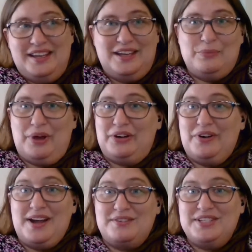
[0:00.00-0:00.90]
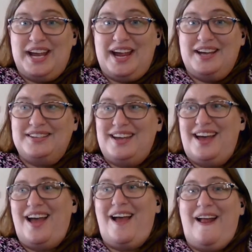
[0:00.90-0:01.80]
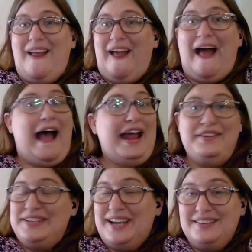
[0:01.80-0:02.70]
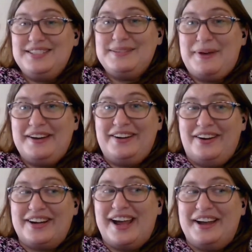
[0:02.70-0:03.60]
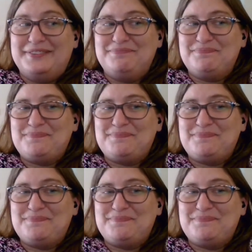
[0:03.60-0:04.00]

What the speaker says: put around, and I haven't gotten to The Bodyguard yet,